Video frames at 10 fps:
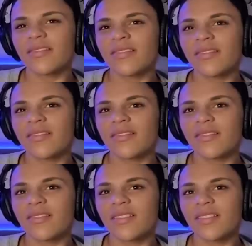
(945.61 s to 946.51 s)

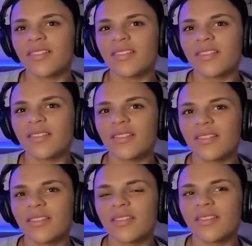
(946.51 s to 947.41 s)

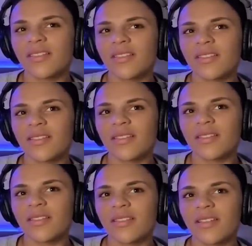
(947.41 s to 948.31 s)

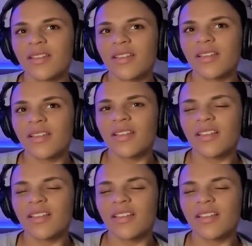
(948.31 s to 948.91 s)
(silent)